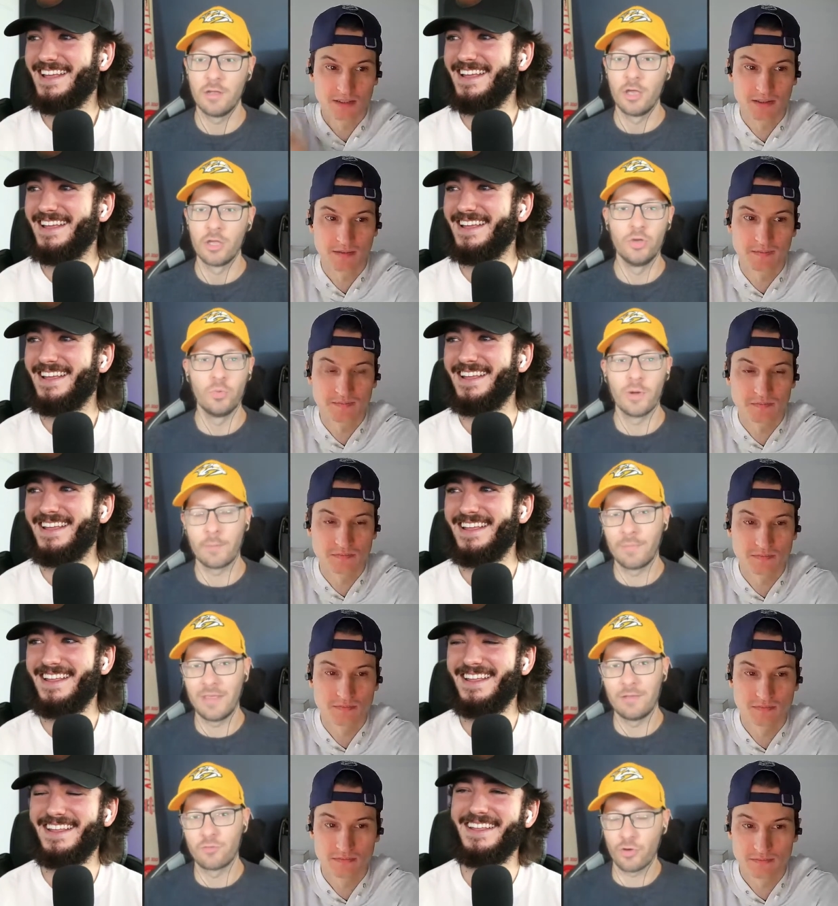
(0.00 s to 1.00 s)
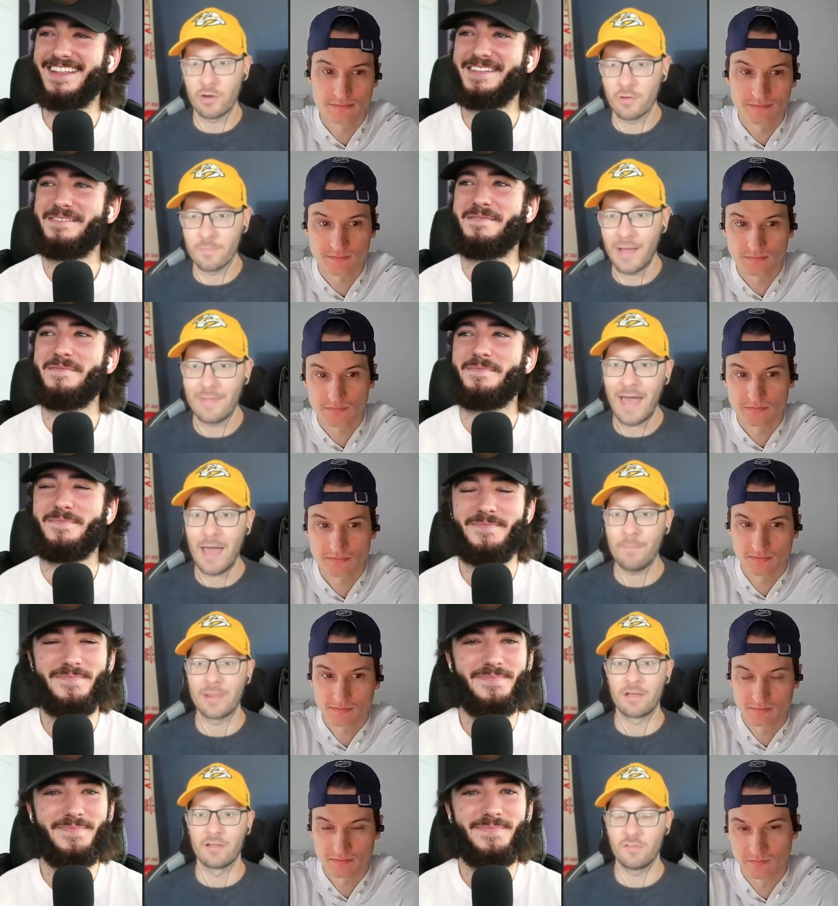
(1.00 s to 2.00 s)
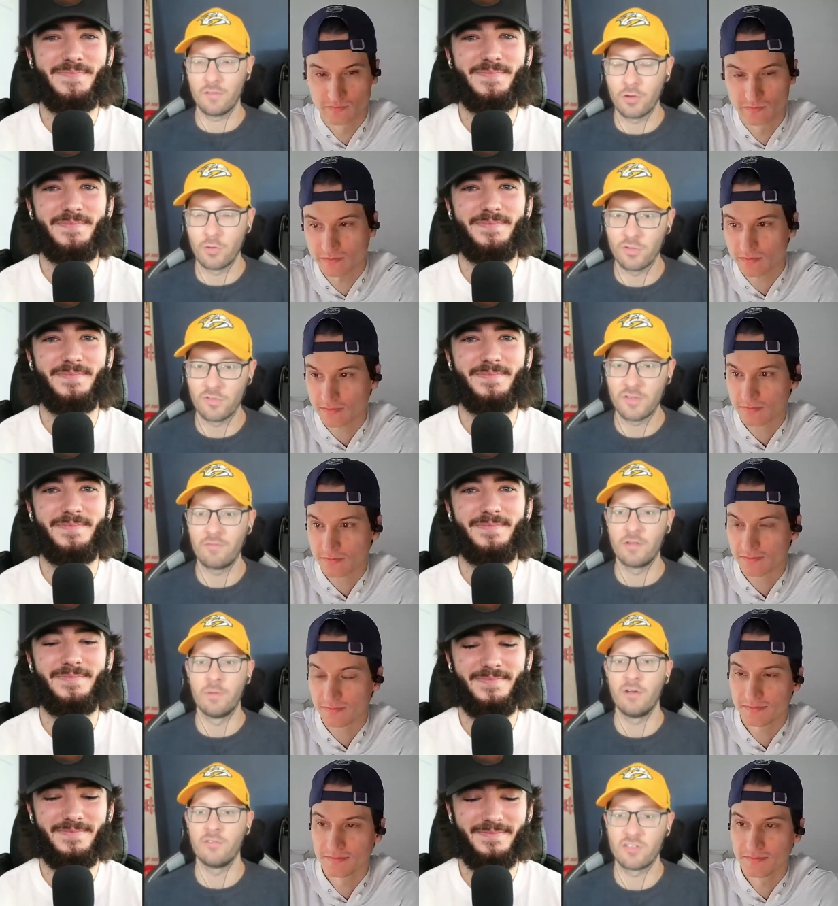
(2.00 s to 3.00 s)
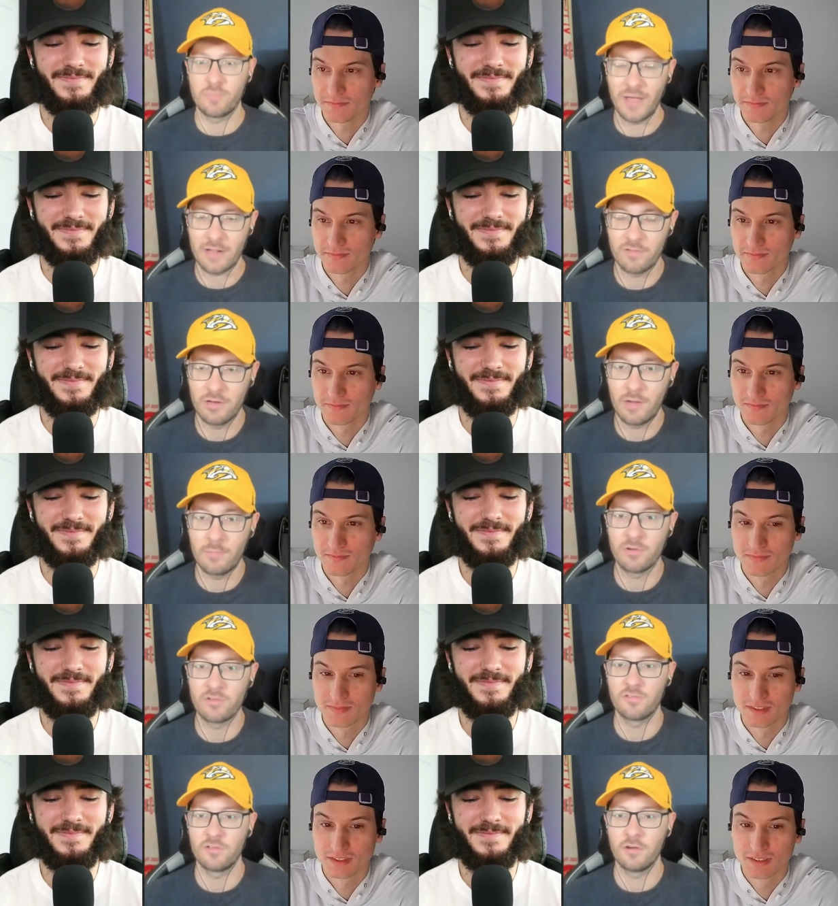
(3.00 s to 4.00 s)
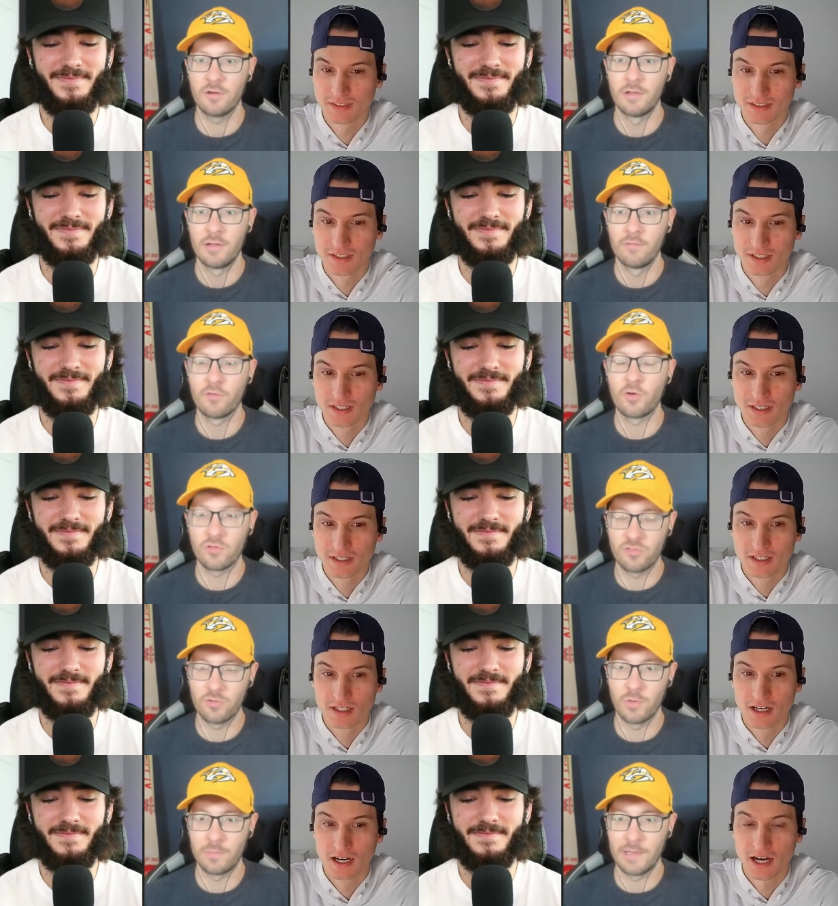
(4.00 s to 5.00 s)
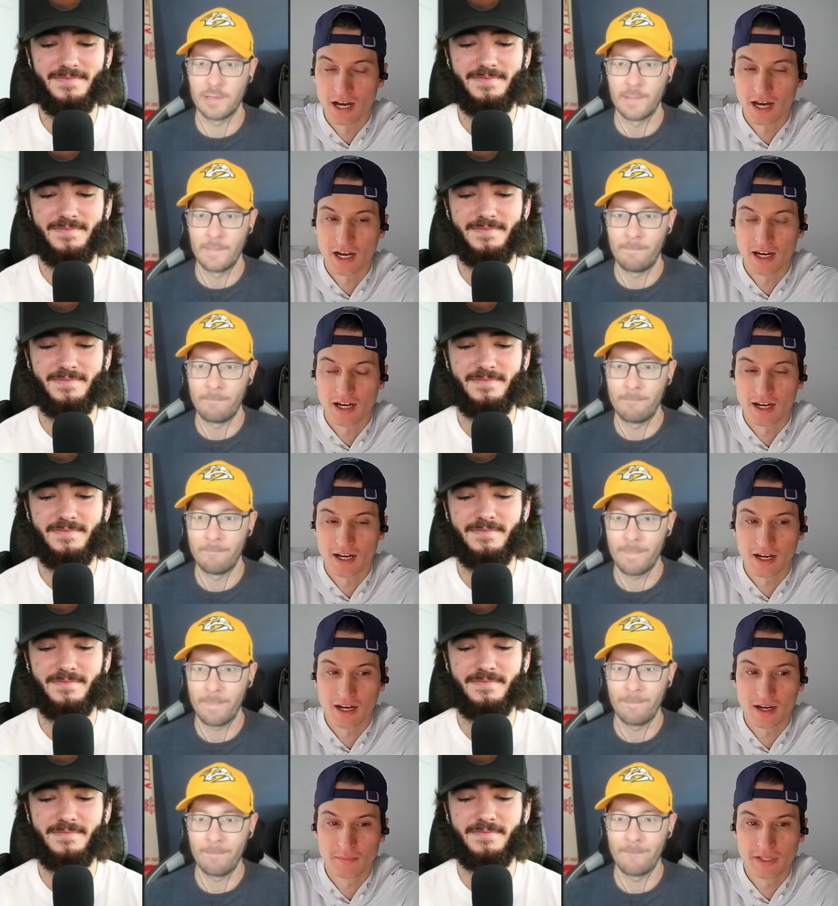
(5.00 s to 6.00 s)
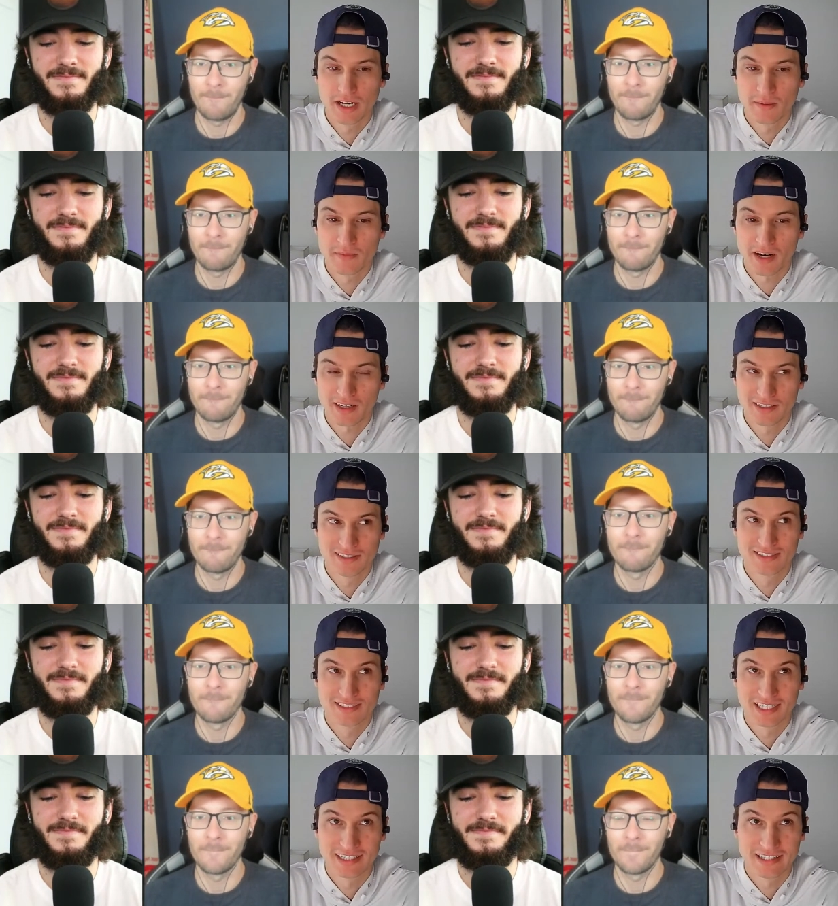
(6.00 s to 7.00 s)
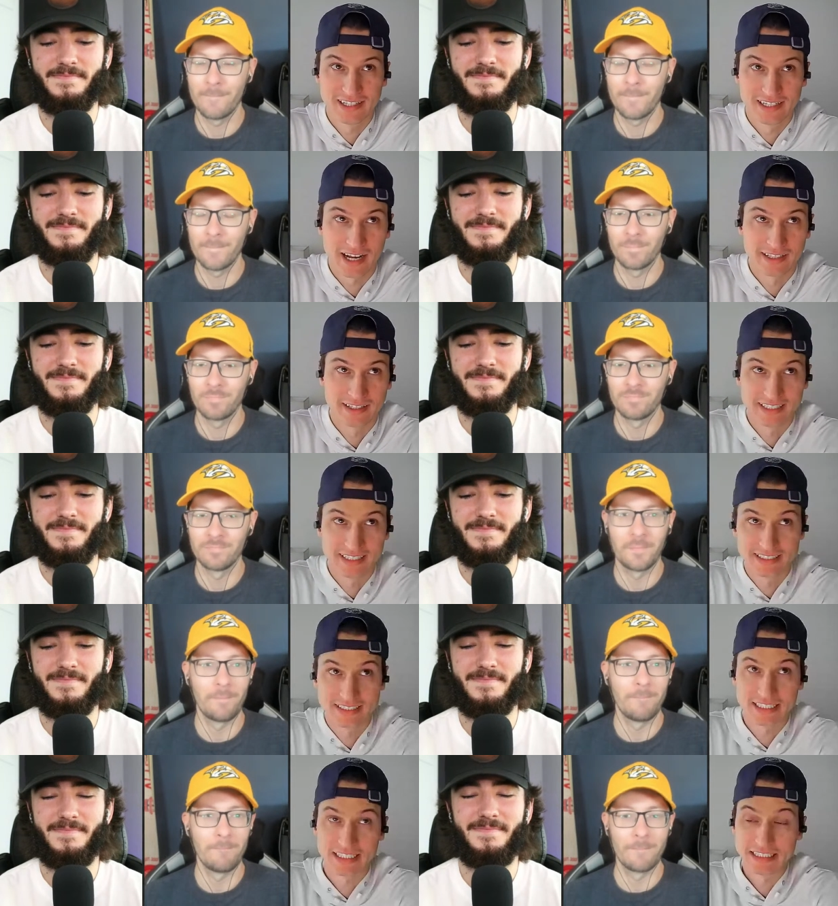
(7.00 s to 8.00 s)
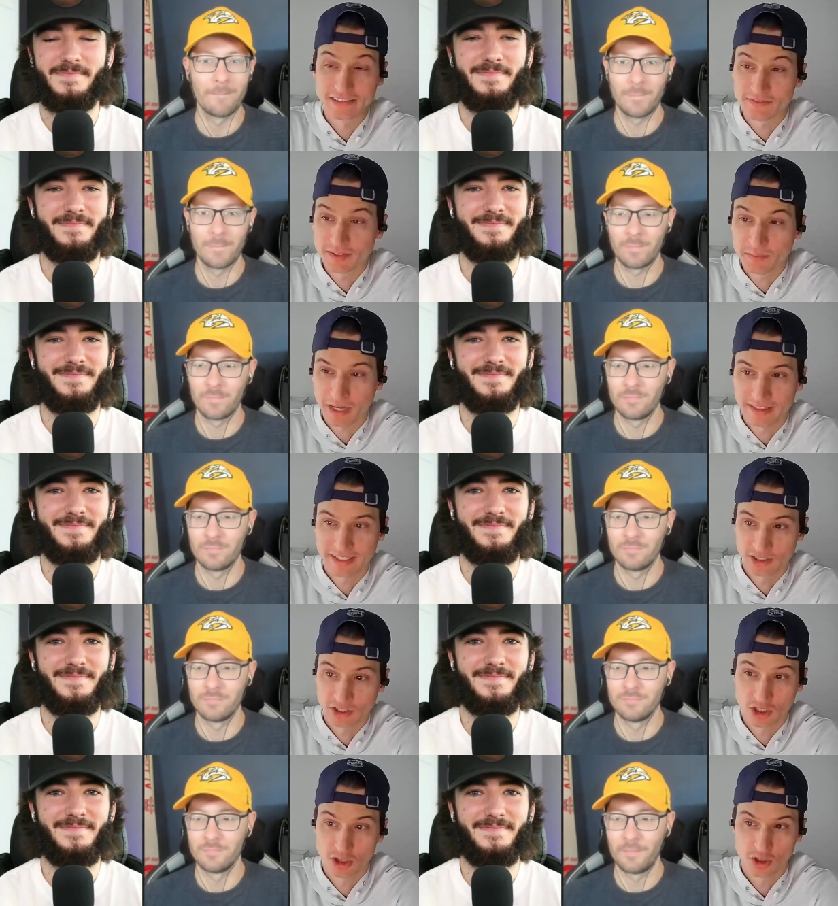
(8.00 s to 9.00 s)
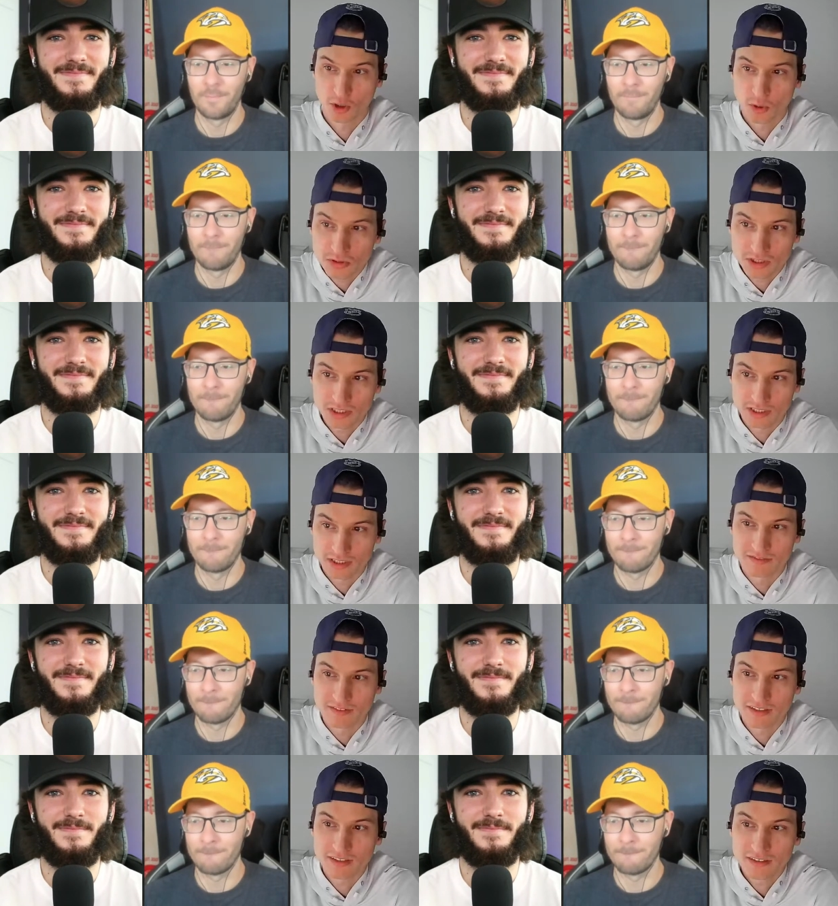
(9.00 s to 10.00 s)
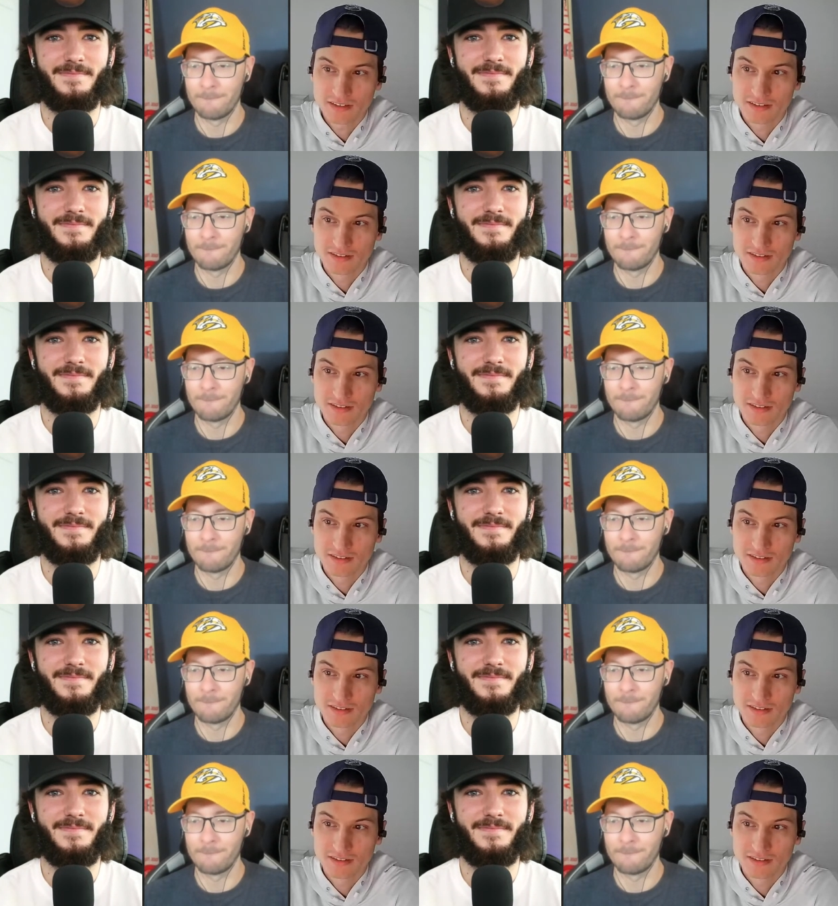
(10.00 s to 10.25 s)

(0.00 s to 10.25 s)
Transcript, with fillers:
Speaker 1: you wouldn't be triggered by that because of the goal saved above expected numbers this year? Of course you would be.
Speaker 2: I mean, I'm not going to say that I think it's even, but I think it's close to even.